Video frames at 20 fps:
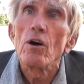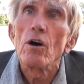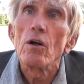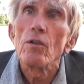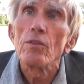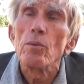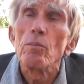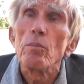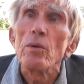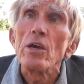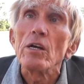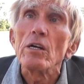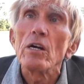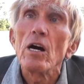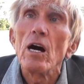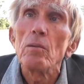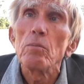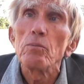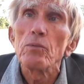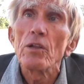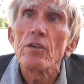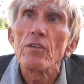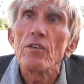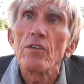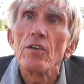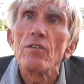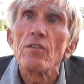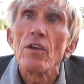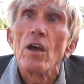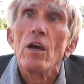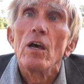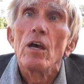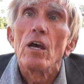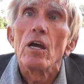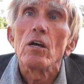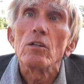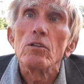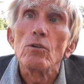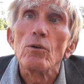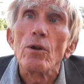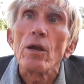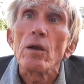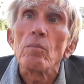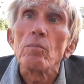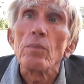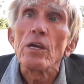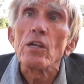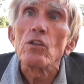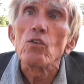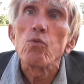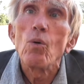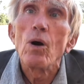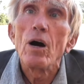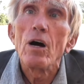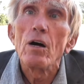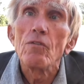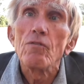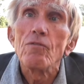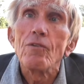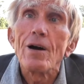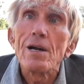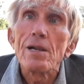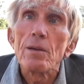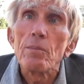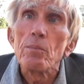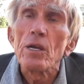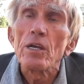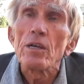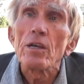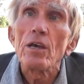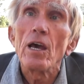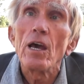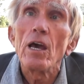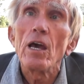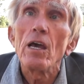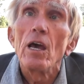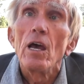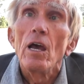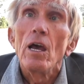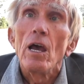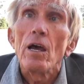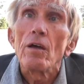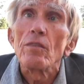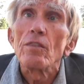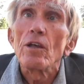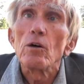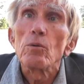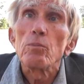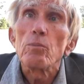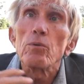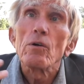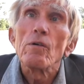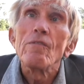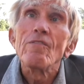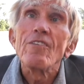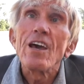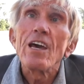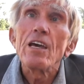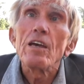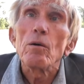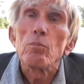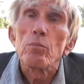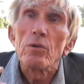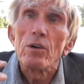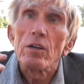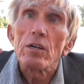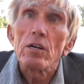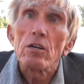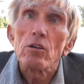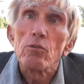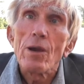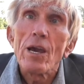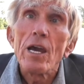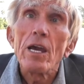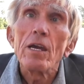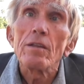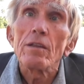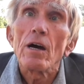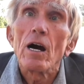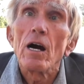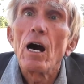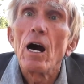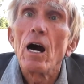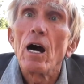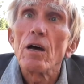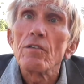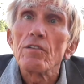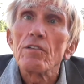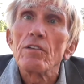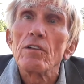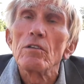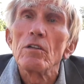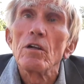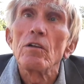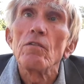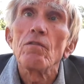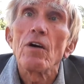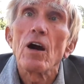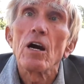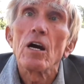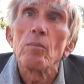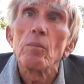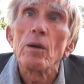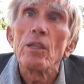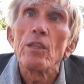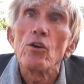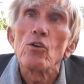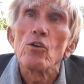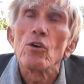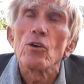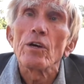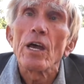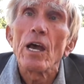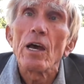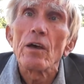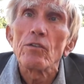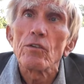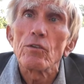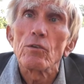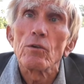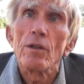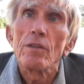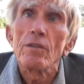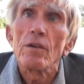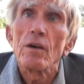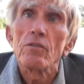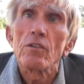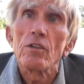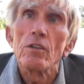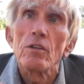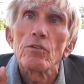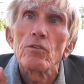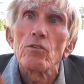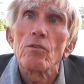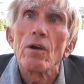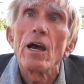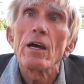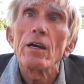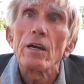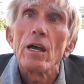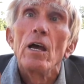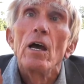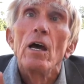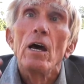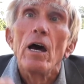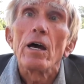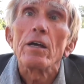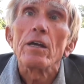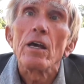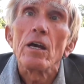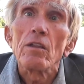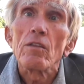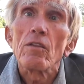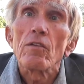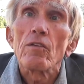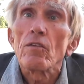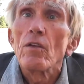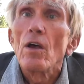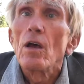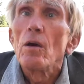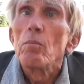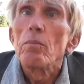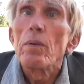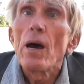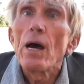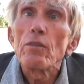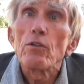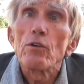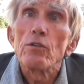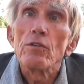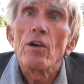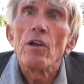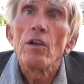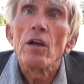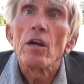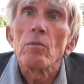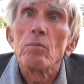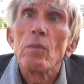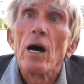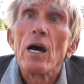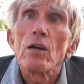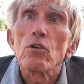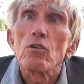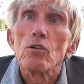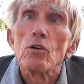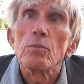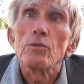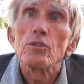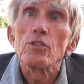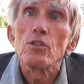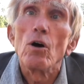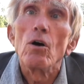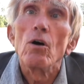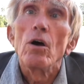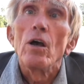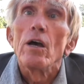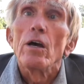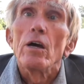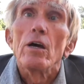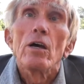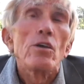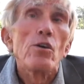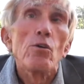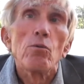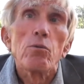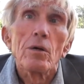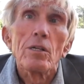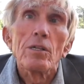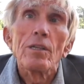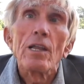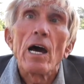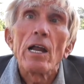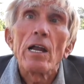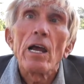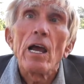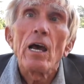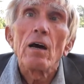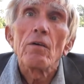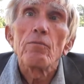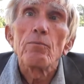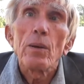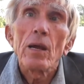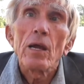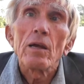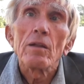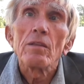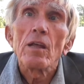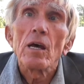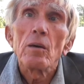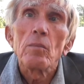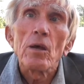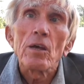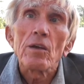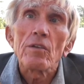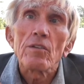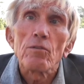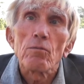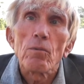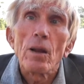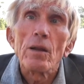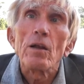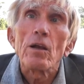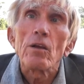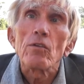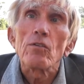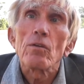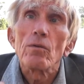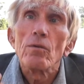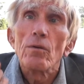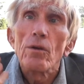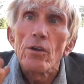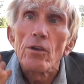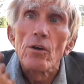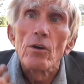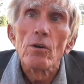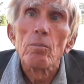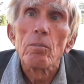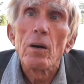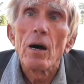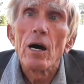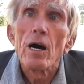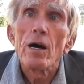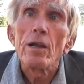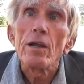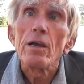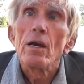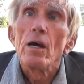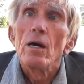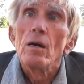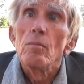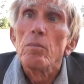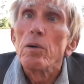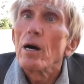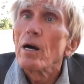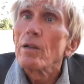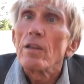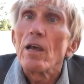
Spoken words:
all the B complexes, including B12, vitamin K, and they'll create a hostile environment in your gastrointestinal tract against pathogenic microbes. So you will not have pandemics running through your body, but